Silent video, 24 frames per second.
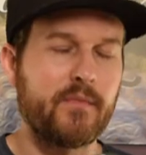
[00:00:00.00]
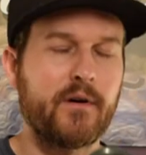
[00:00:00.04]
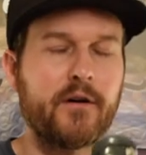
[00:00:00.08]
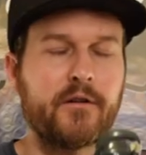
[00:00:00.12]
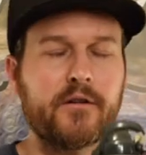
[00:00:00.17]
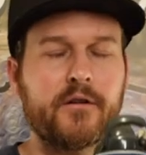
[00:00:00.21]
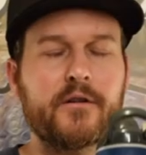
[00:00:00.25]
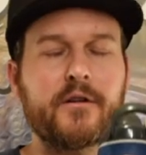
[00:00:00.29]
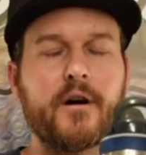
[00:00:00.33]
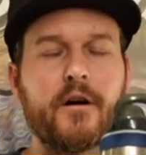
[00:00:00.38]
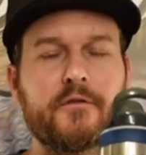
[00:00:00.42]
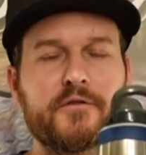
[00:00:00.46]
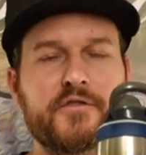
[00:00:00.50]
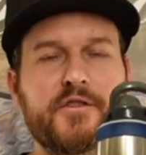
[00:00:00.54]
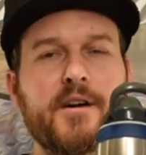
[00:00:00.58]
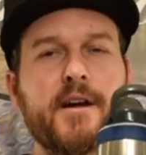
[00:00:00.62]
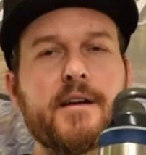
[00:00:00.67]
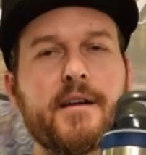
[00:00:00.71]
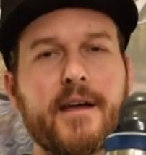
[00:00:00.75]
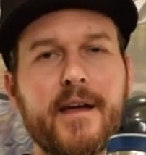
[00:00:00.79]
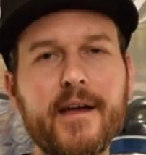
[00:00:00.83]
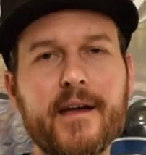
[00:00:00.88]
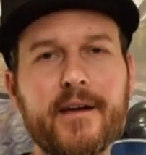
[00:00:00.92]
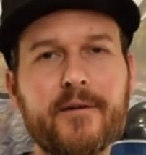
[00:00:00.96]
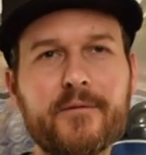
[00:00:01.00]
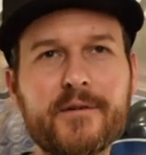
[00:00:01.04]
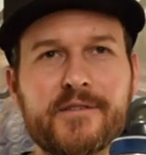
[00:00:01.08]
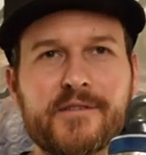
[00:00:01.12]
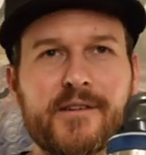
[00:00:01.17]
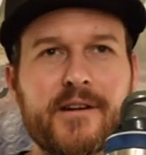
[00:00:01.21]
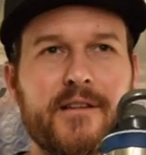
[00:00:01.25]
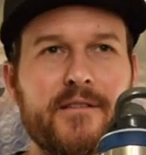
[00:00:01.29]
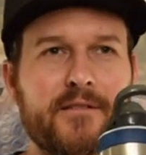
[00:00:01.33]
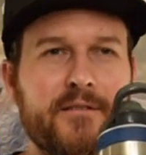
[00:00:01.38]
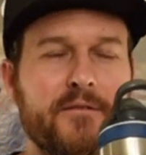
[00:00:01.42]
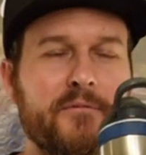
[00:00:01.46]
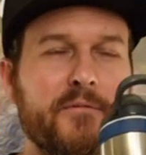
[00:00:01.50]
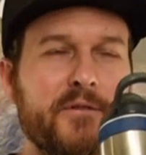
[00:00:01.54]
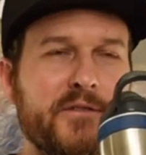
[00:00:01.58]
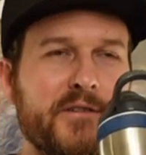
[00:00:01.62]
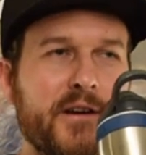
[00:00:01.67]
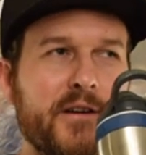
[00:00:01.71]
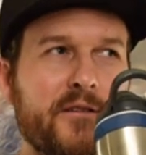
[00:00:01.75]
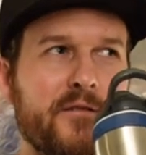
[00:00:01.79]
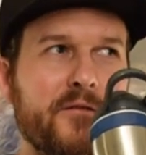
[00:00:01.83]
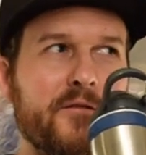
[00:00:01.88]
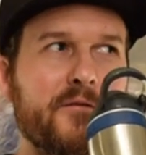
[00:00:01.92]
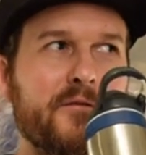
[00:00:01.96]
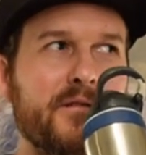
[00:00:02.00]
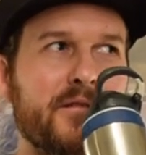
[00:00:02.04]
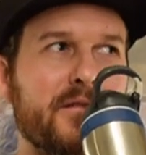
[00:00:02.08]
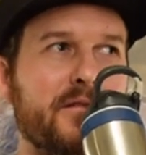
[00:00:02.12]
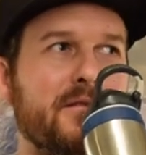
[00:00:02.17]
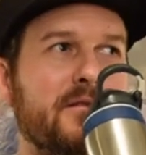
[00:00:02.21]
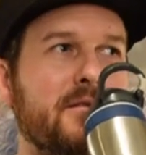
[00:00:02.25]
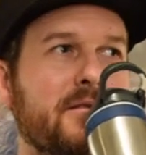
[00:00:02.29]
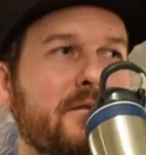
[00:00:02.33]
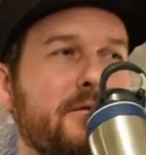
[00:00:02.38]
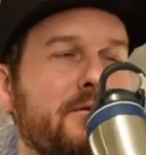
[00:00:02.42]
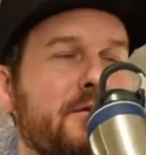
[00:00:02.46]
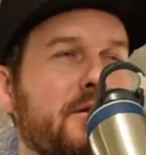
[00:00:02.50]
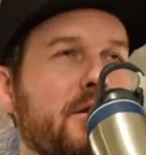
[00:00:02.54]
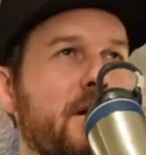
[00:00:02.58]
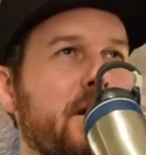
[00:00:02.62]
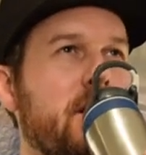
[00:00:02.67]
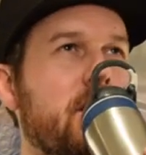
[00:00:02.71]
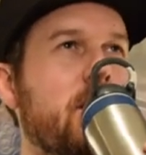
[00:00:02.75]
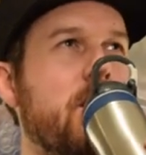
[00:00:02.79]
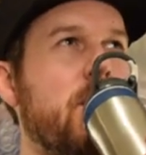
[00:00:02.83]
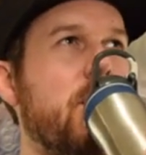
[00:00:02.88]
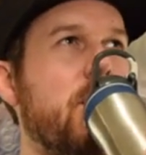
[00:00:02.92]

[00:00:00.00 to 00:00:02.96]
I'll, I'll try A, which I which I know is the Laphroaig.